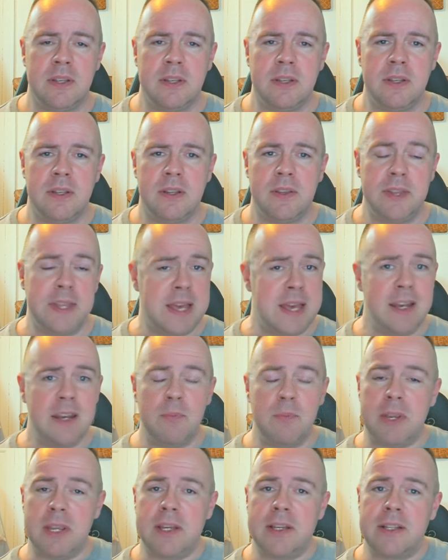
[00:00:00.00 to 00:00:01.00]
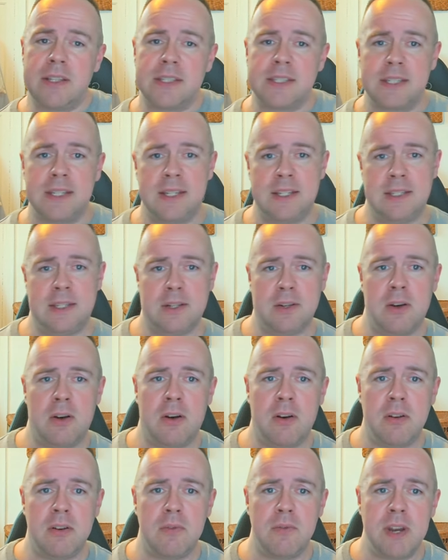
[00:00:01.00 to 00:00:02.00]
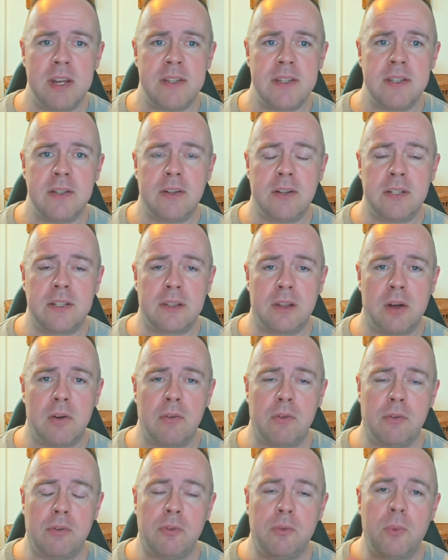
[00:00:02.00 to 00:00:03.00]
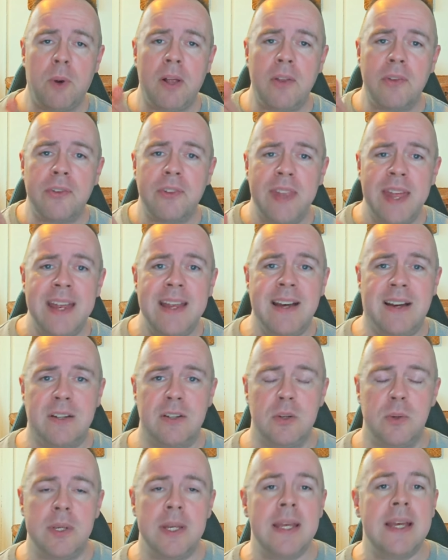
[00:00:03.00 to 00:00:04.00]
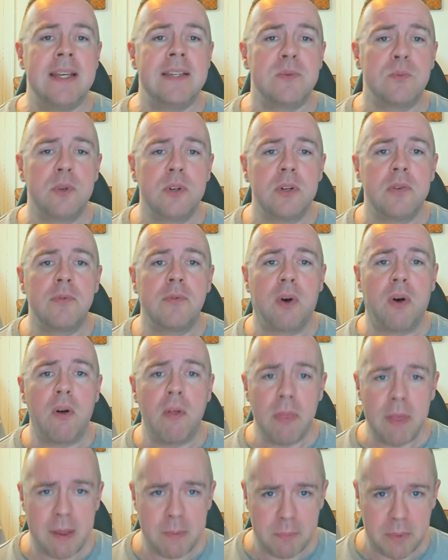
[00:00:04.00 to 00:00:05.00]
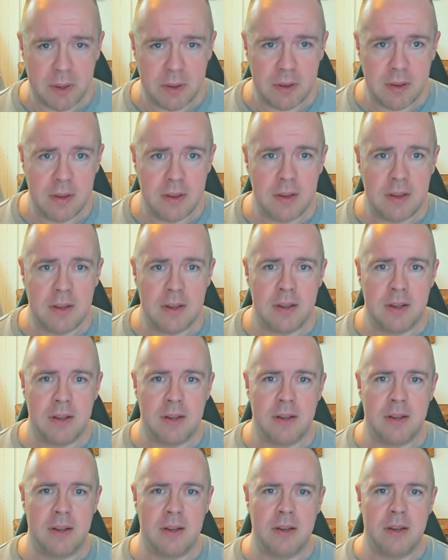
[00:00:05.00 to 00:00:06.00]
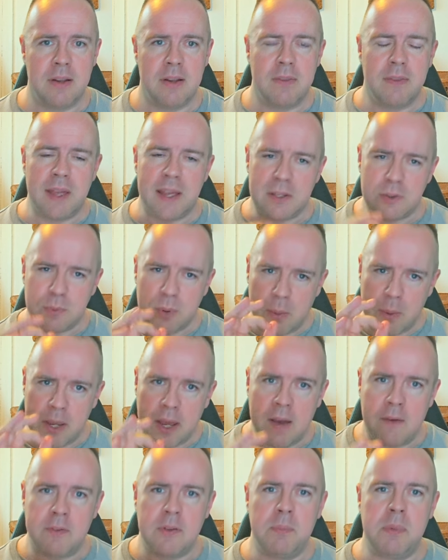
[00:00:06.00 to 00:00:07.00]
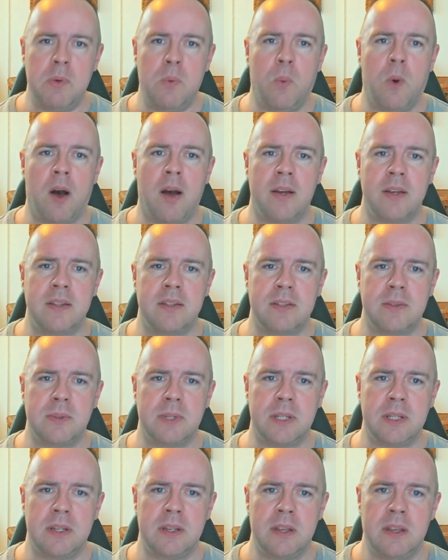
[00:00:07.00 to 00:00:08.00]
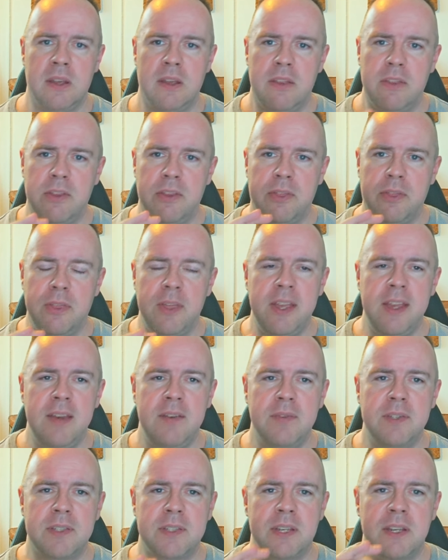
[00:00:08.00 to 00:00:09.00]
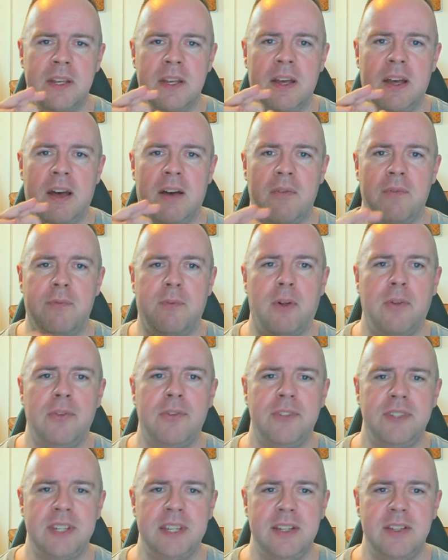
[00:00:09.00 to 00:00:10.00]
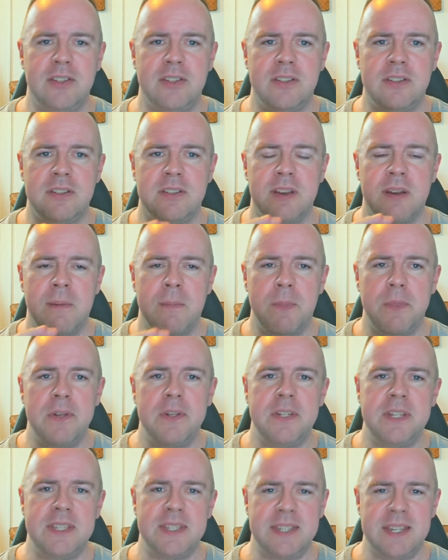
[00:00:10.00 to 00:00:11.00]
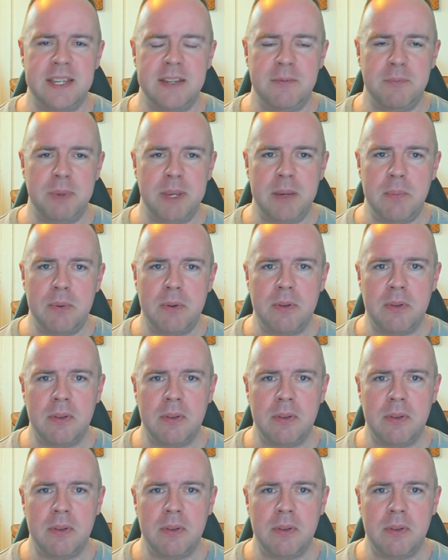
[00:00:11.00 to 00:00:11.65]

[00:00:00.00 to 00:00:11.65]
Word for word: The enemy can sit in the corner resting on his laurels whilst they are doing his work for them. That's why we have to be wise to it. The thieves are false teachers that deceive people.